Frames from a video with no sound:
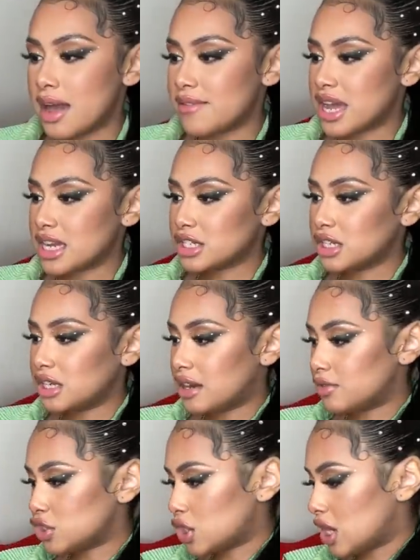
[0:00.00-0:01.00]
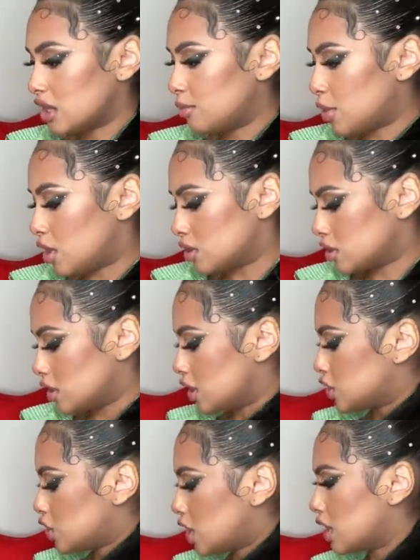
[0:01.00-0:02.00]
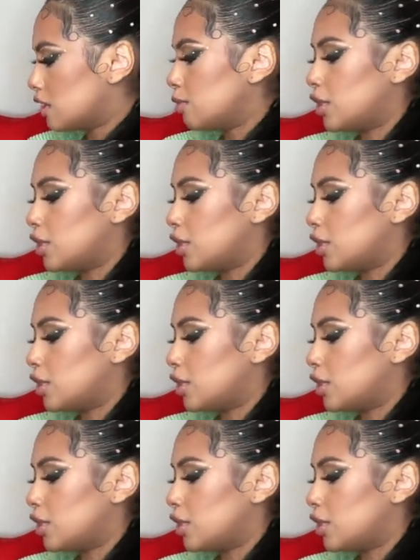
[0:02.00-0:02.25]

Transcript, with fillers: I've actually never tried them on, so let's try them